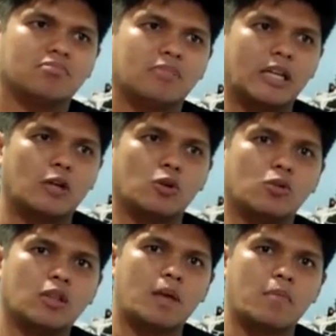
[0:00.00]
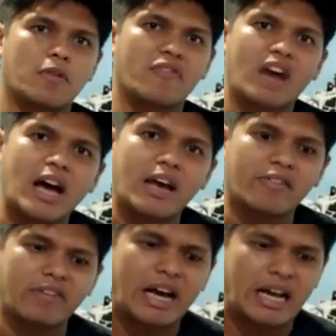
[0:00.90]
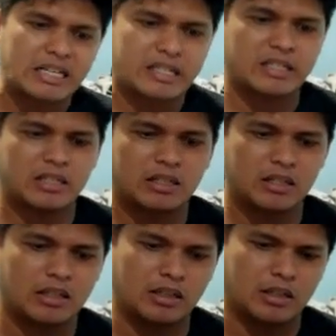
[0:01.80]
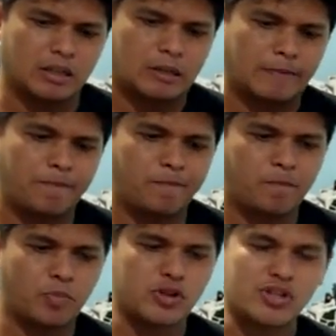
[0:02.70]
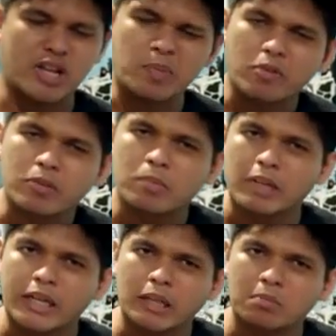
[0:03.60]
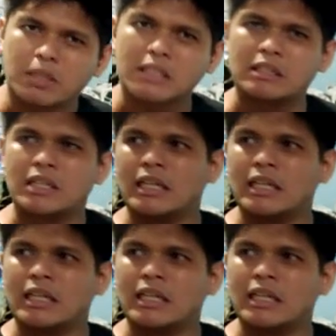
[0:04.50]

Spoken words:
include number 5 as the shape of the blade, but